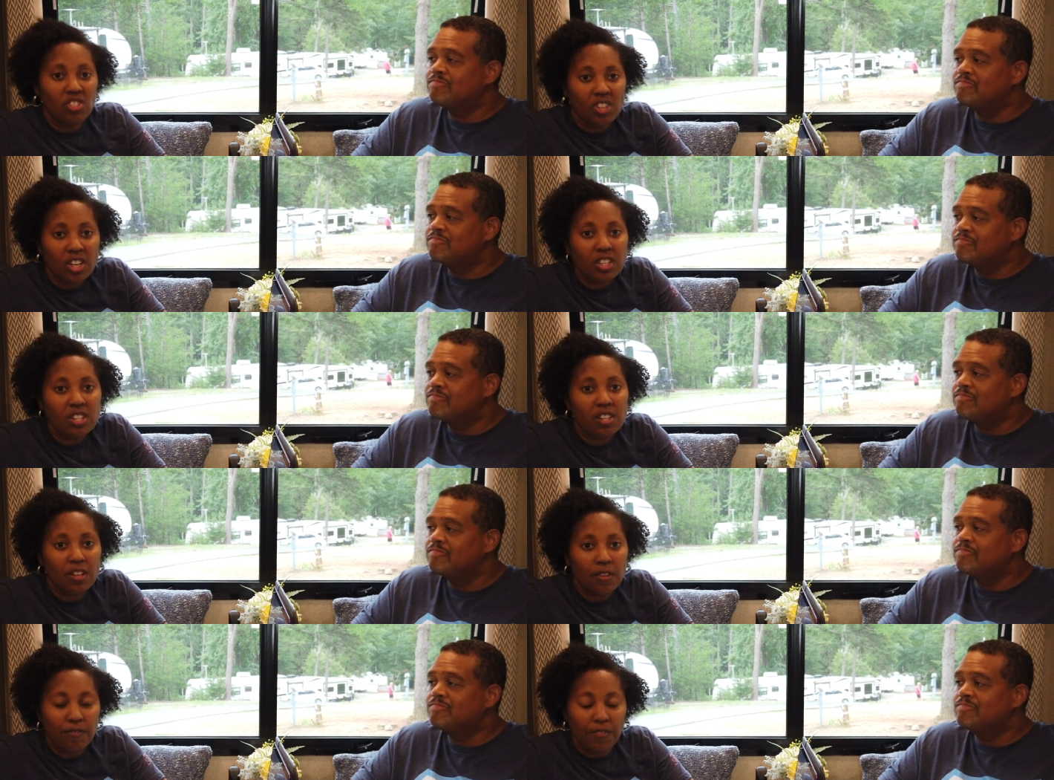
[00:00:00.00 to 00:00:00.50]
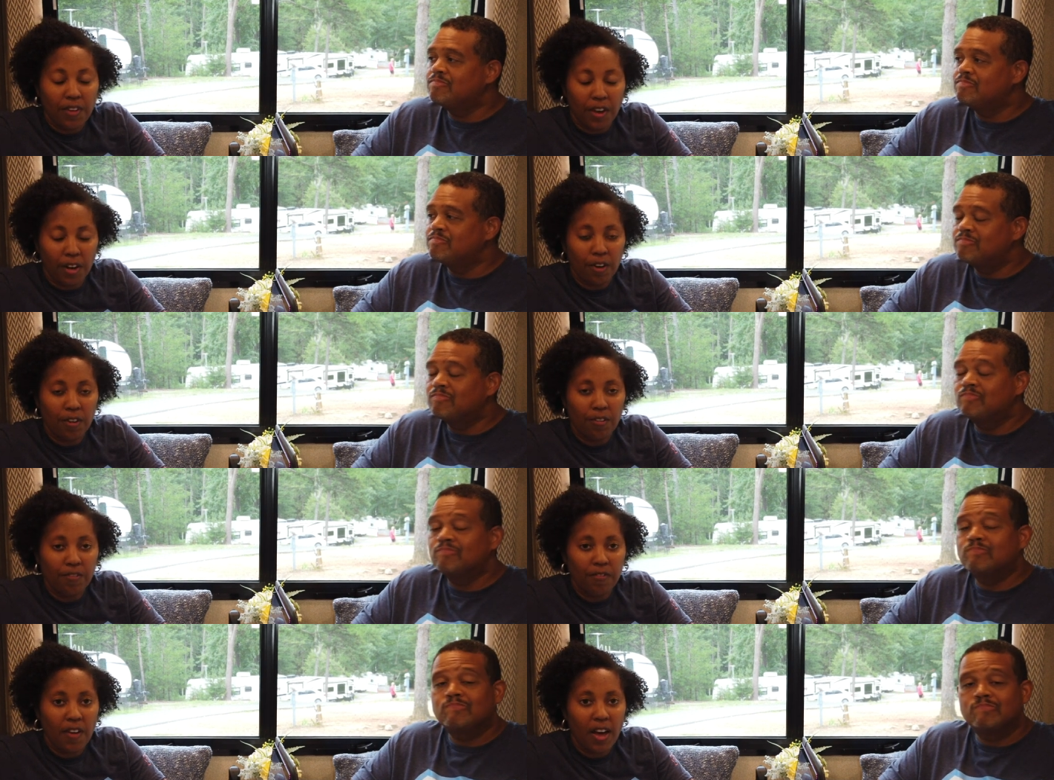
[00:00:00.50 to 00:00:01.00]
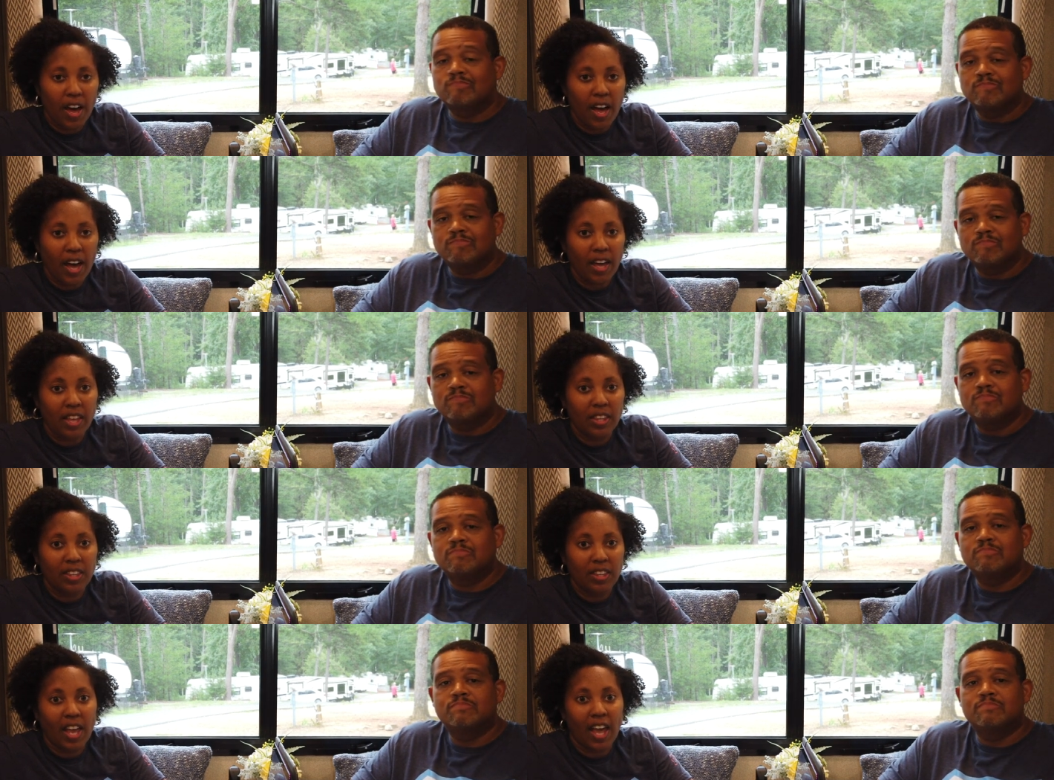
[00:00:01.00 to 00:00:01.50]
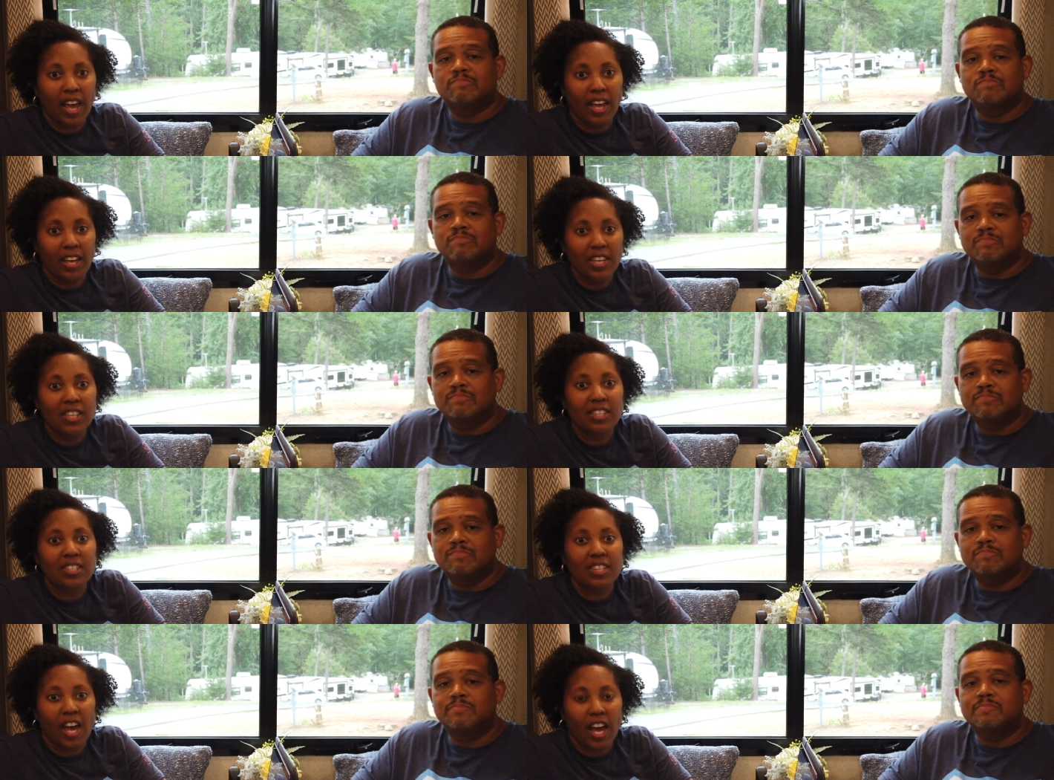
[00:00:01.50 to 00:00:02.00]
Speaker 1: just to verify
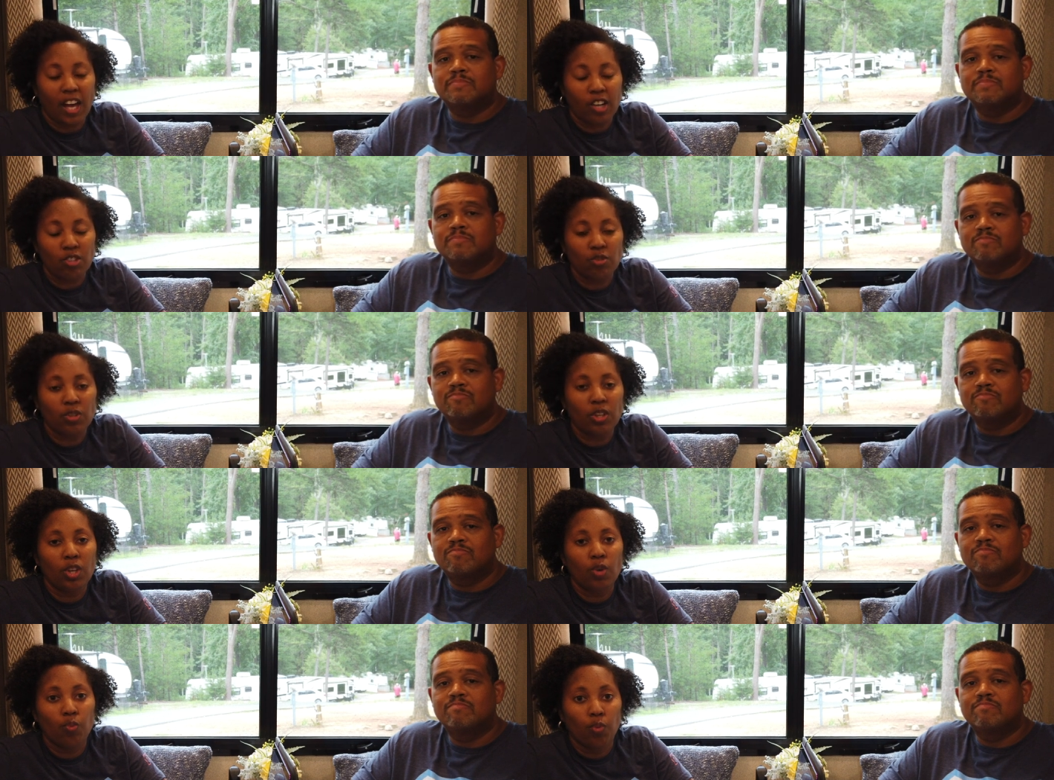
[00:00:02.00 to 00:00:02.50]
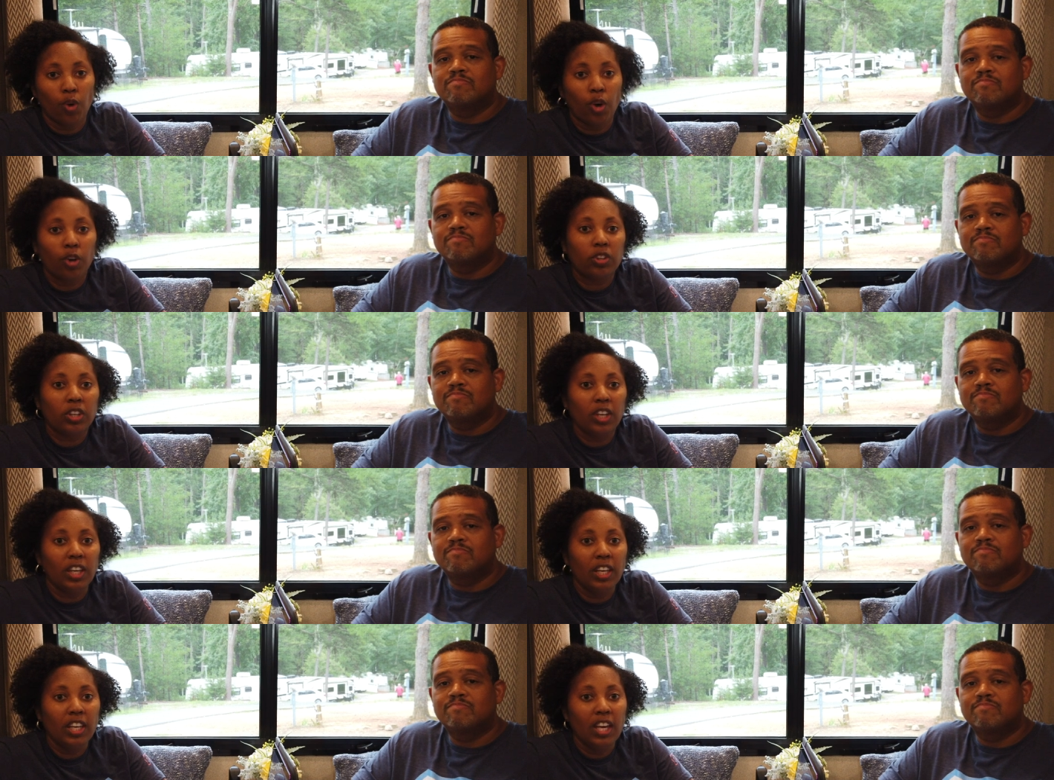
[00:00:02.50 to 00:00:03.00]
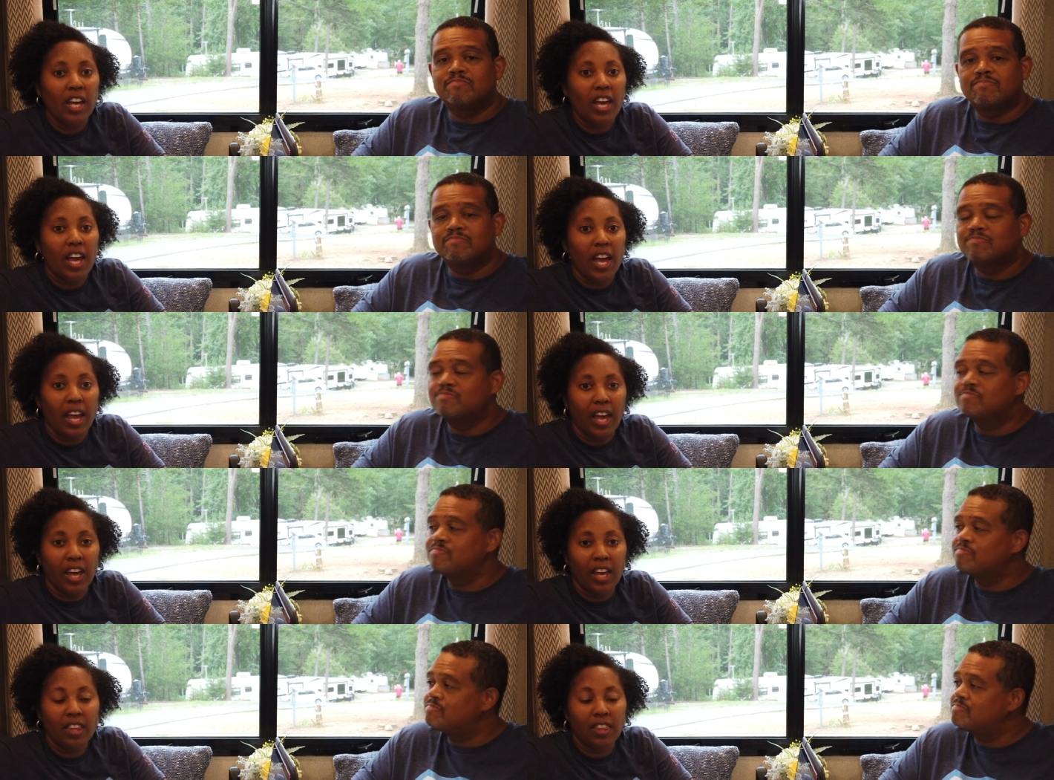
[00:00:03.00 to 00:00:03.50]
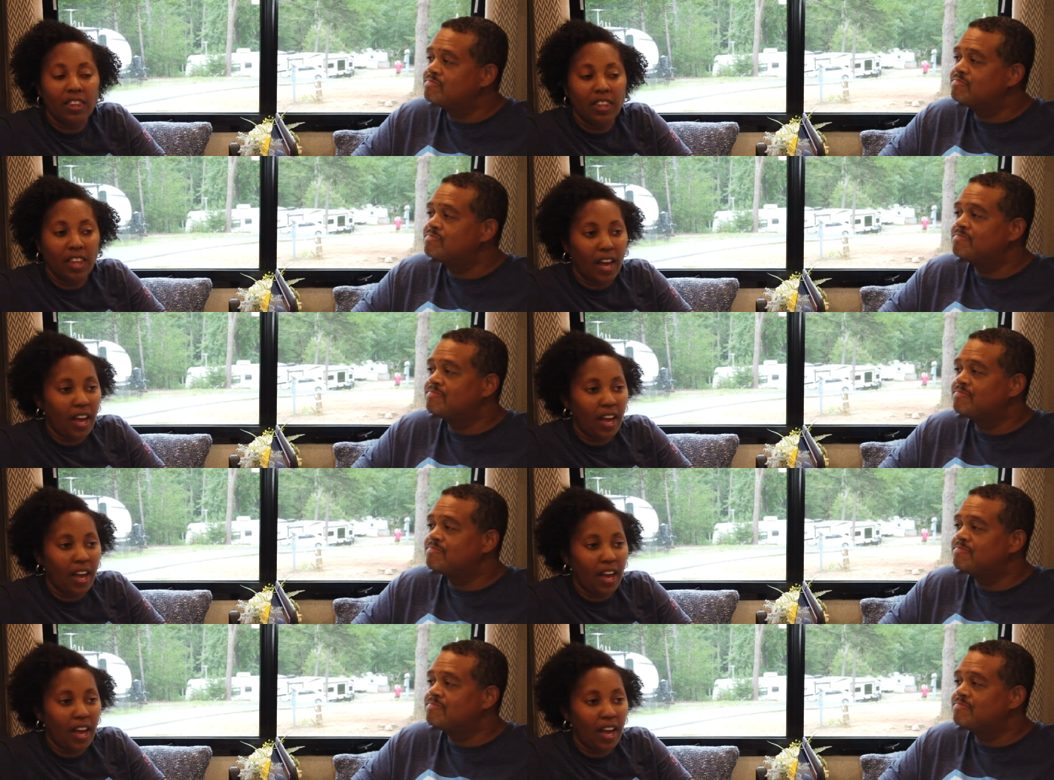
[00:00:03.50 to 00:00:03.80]
that it's actually working and